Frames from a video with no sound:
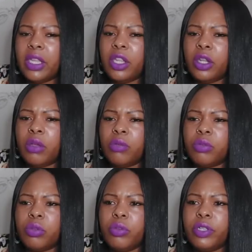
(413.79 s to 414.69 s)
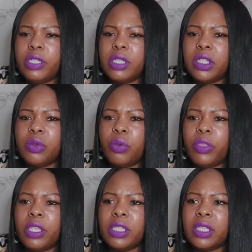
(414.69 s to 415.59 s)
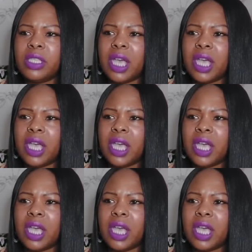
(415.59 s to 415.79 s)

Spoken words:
you know, Taurus does all these things.